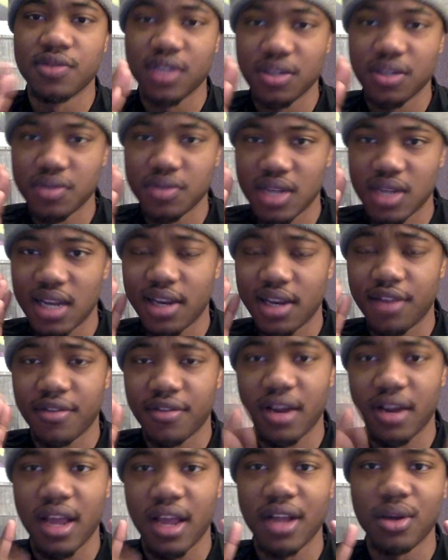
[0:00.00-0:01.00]
and it was at a
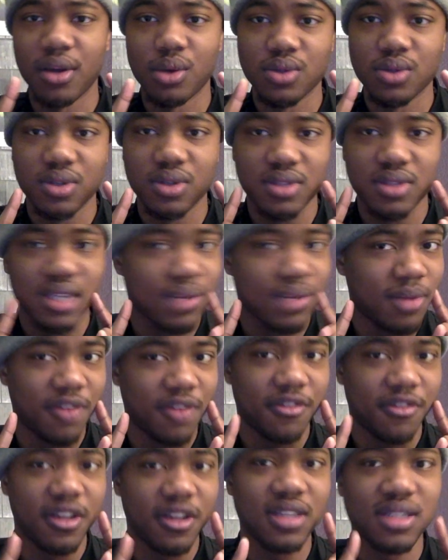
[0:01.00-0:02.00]
different angle. So it's like my
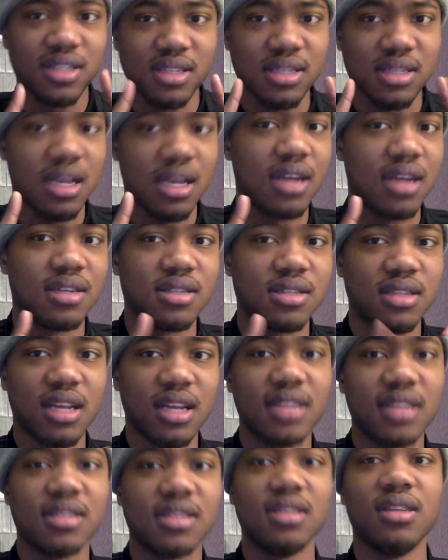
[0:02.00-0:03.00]
face is kind of
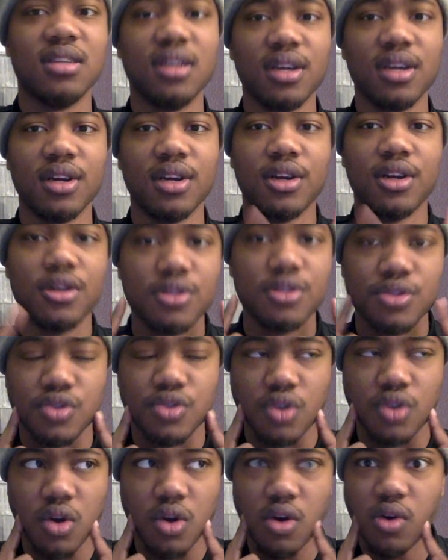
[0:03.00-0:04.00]
slanted.
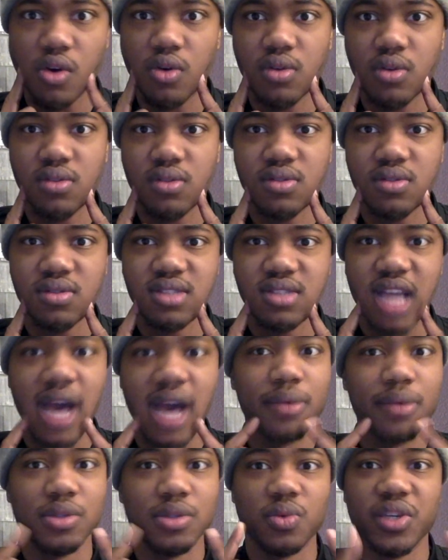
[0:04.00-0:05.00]
So
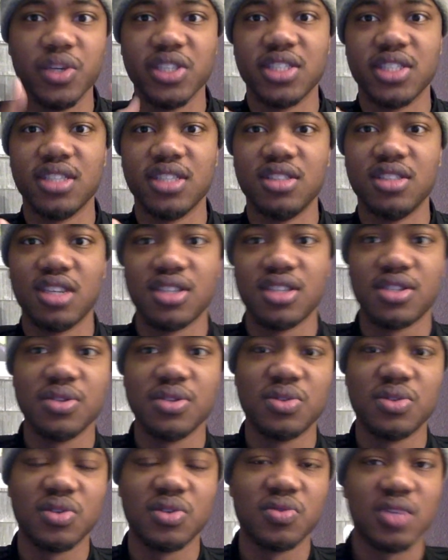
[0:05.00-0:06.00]
that was weird to adjust
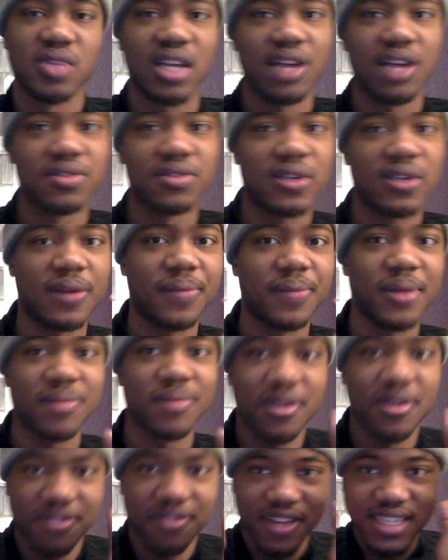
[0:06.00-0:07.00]
to. So it was like I was trying to make
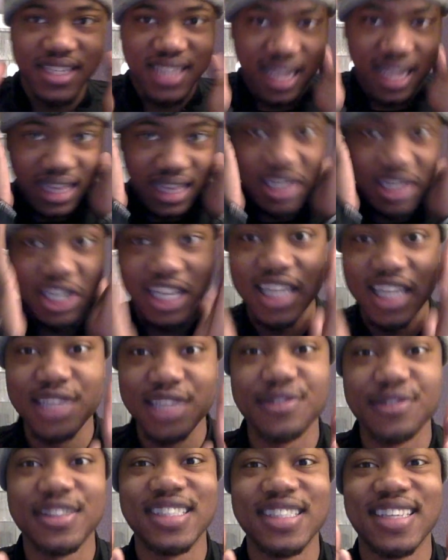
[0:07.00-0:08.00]
my face like look
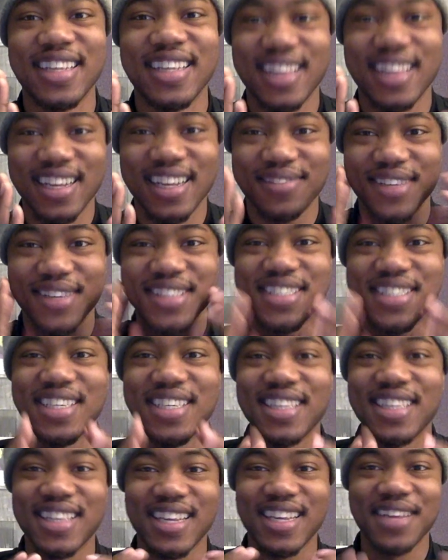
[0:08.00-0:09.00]
even and like my
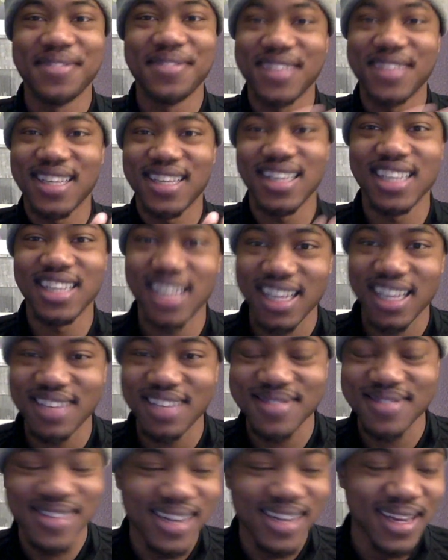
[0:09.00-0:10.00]
teeth and everything look
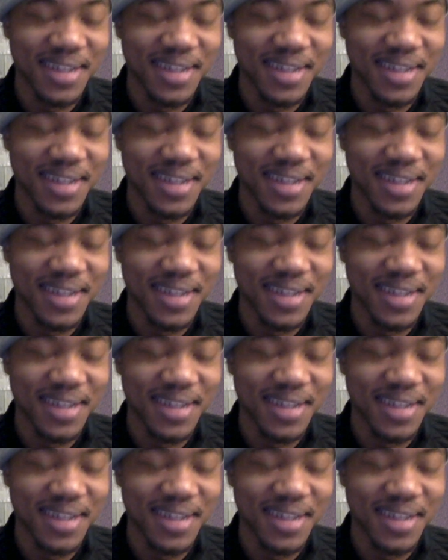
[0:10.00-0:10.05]
even.